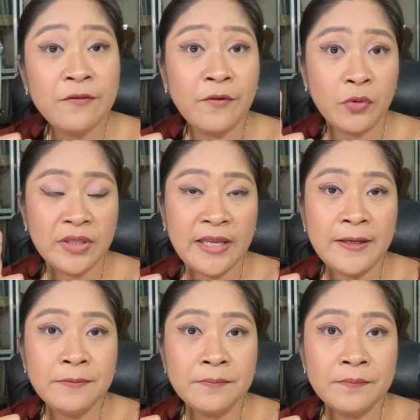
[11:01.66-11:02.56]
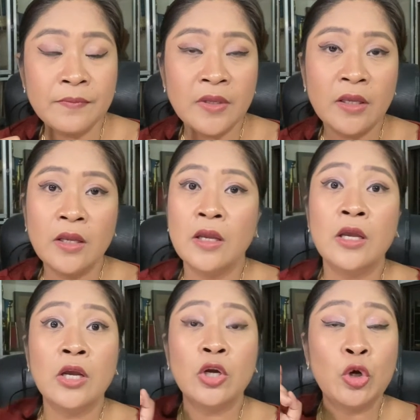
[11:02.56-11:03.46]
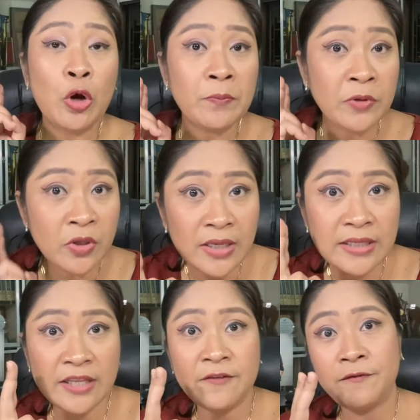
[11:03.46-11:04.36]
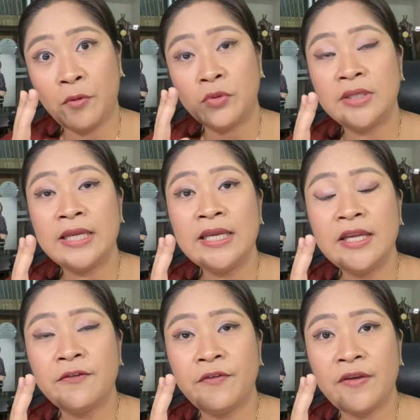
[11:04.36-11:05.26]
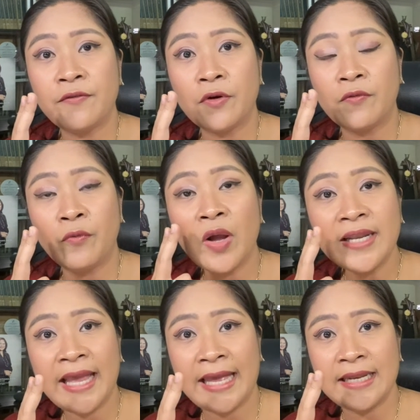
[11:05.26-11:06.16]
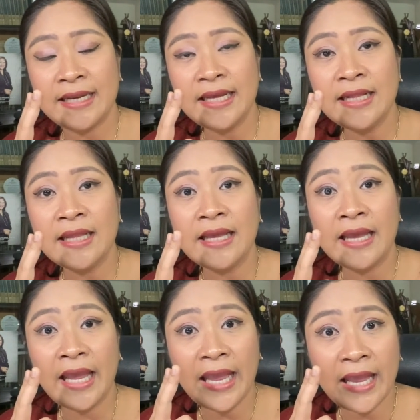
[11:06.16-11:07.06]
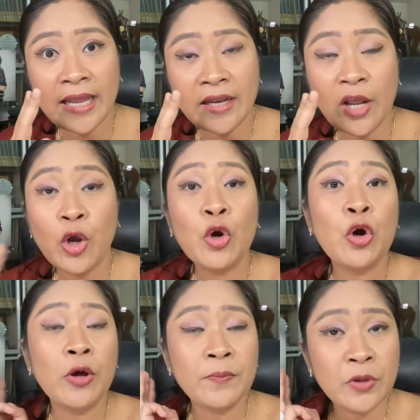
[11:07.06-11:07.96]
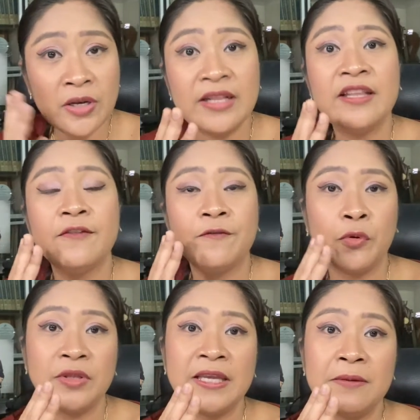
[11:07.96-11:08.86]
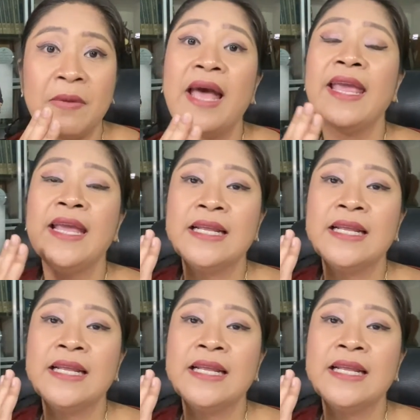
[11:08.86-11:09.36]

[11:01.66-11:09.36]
voting, cumulative voting in favor of one candidate, and cumulative voting by